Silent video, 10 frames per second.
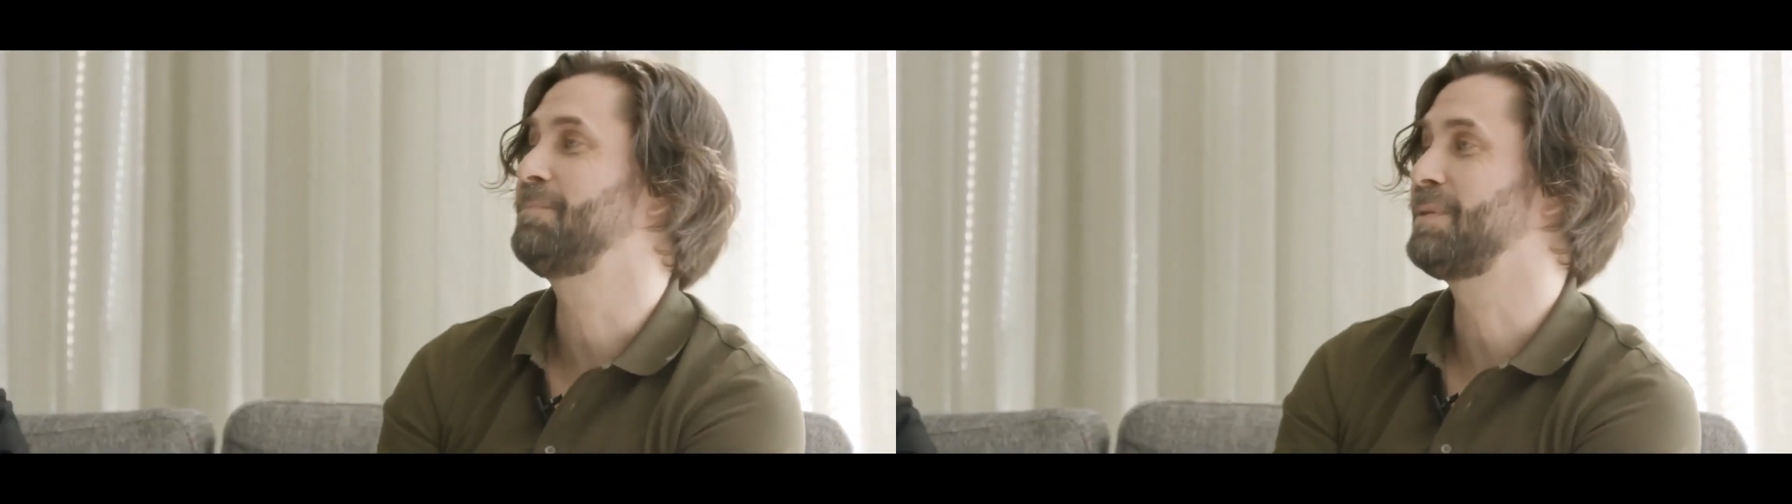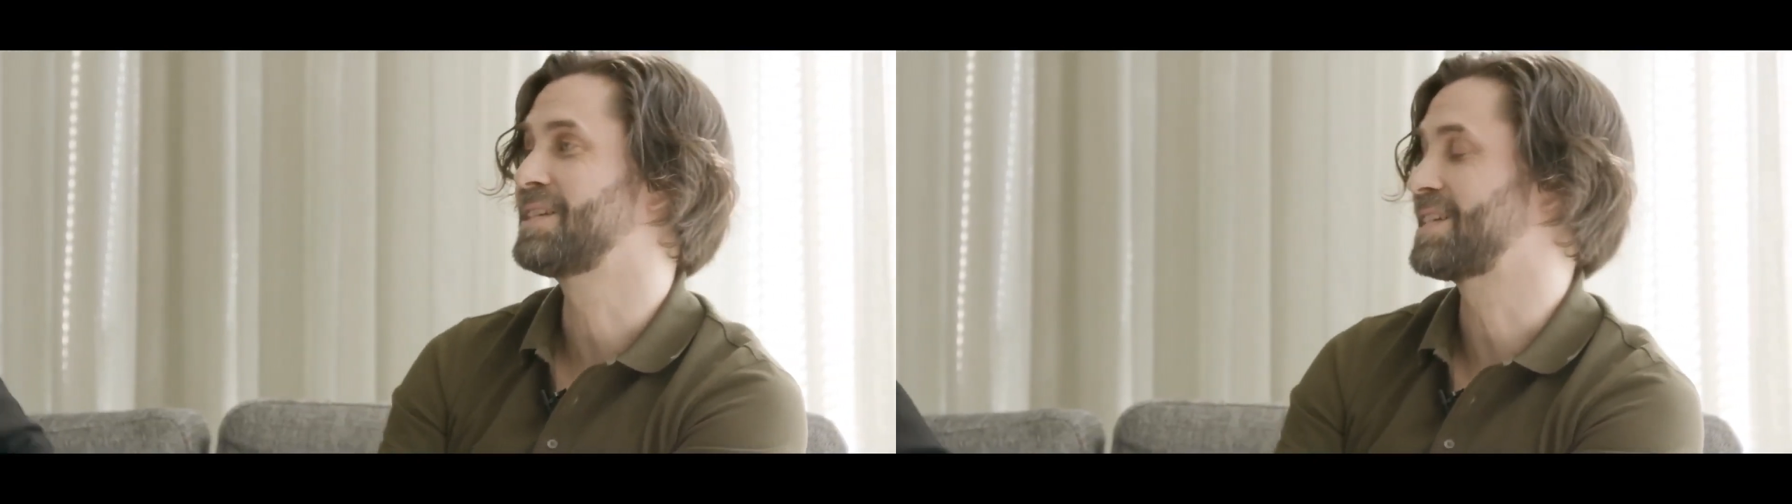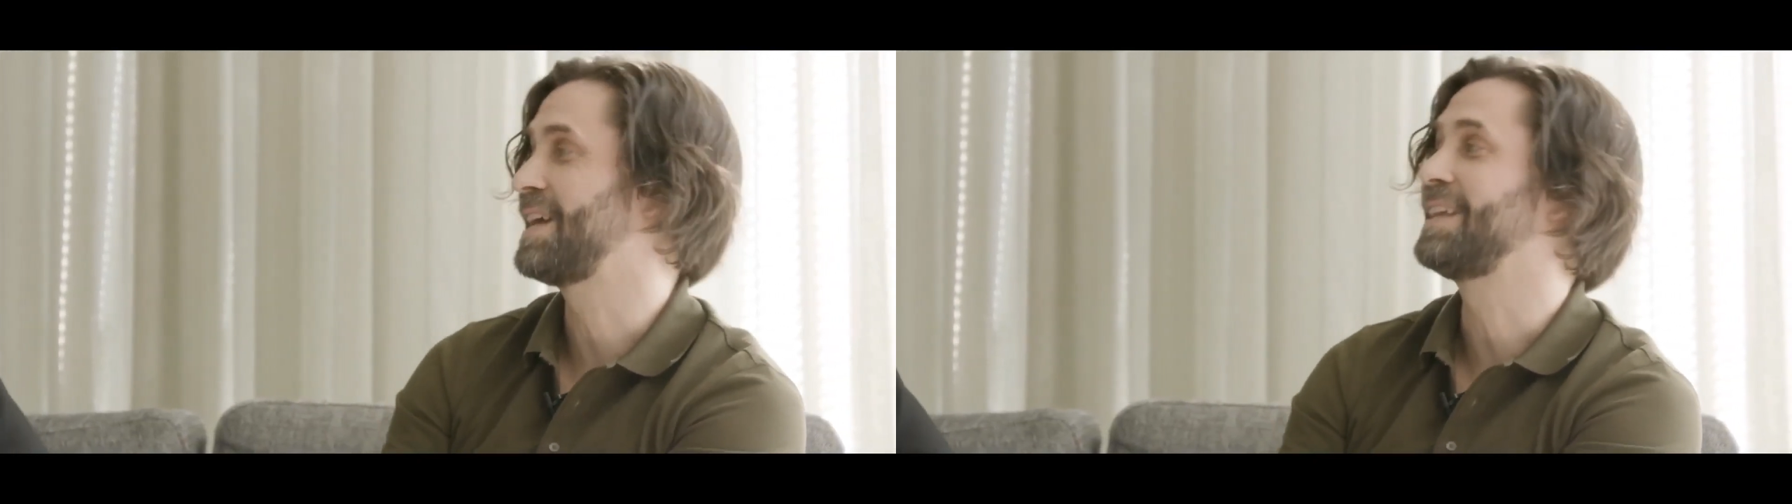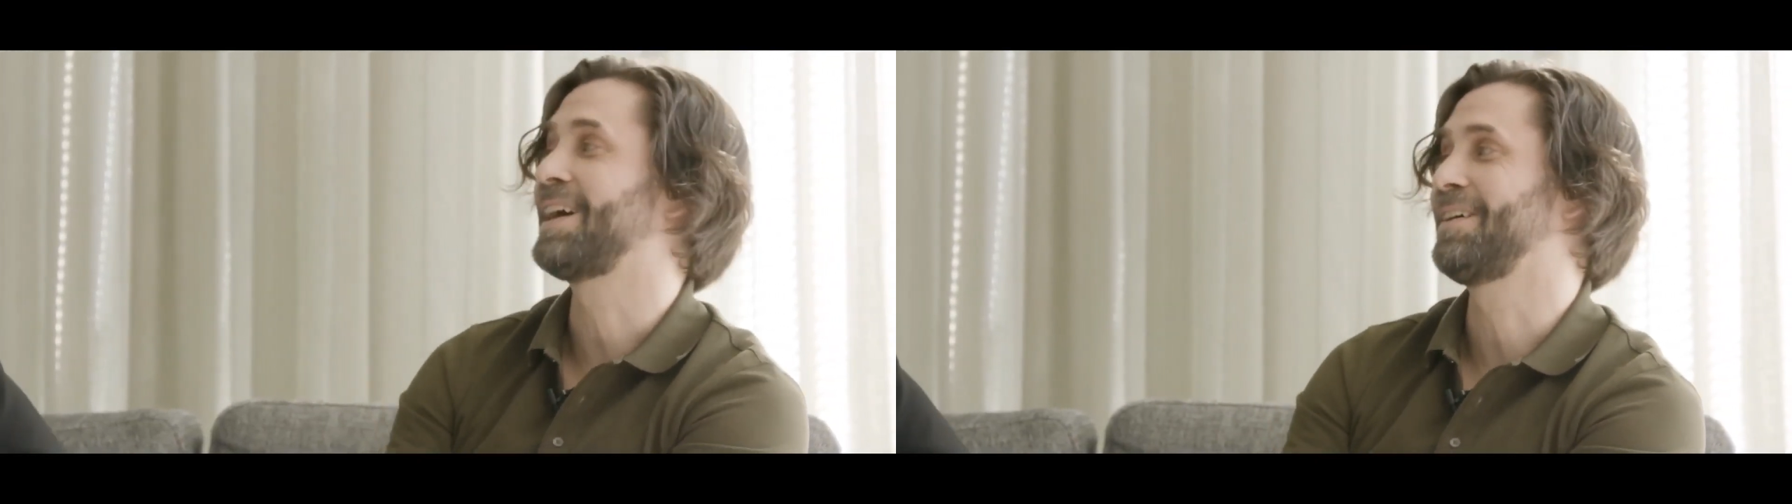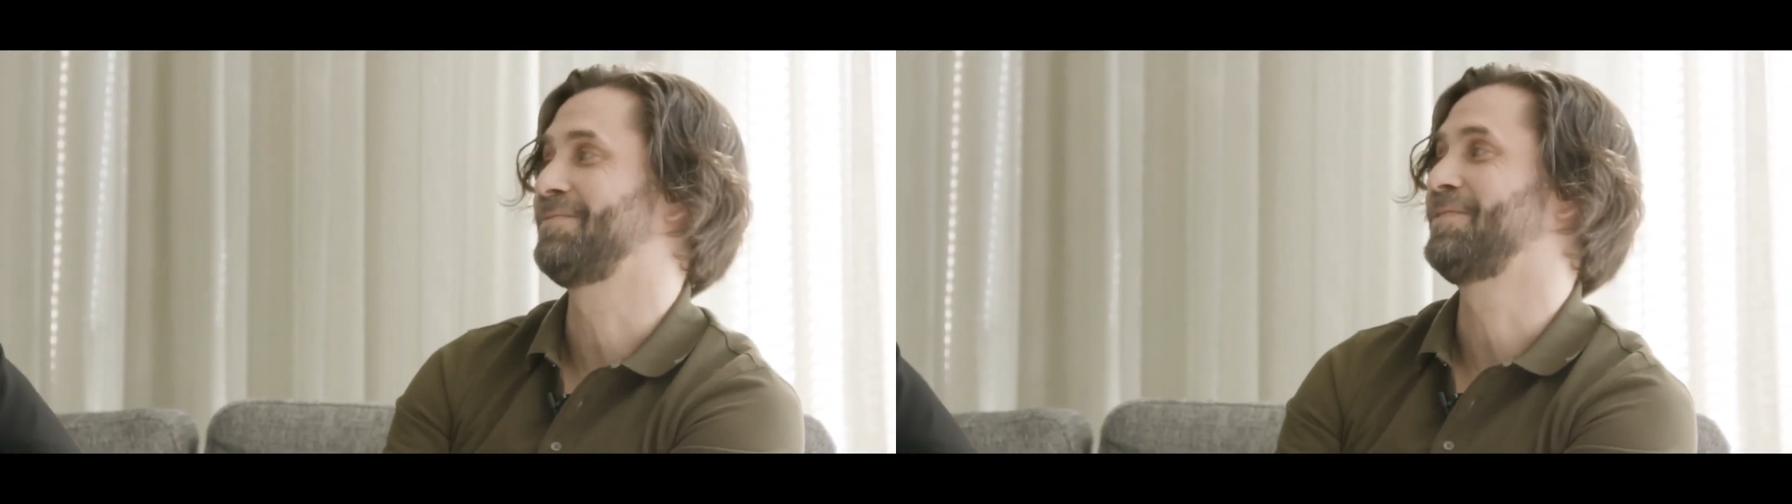been saying
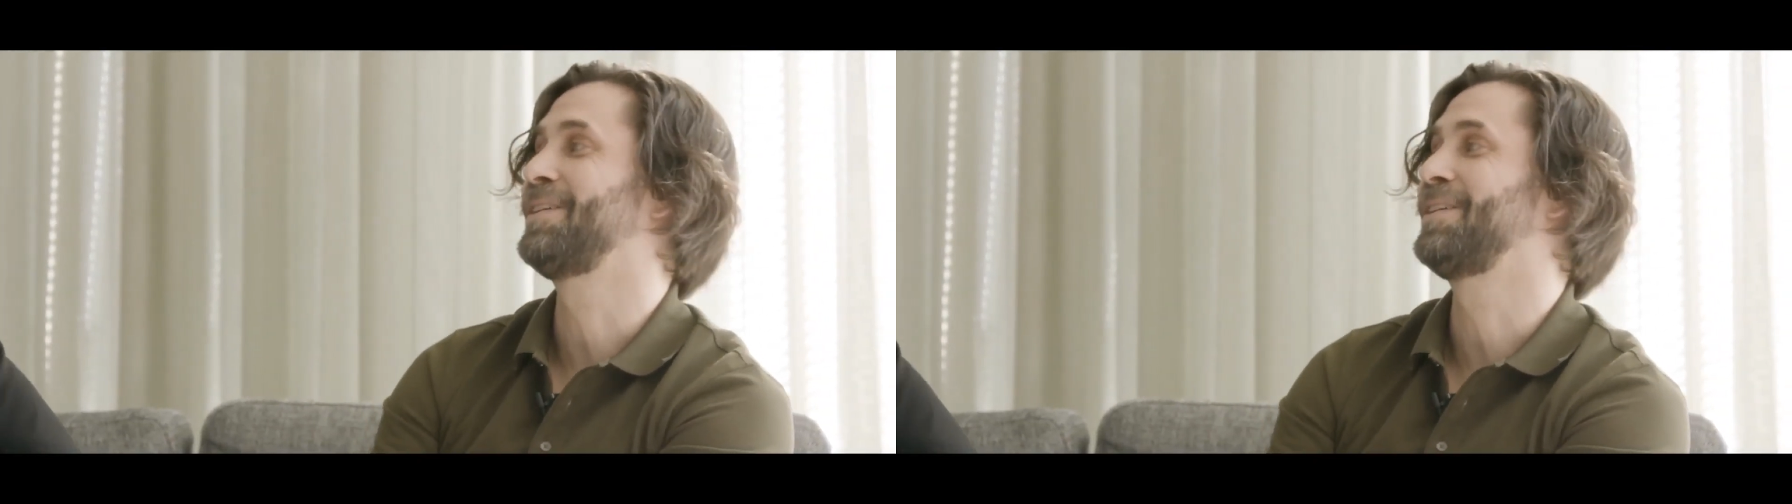that for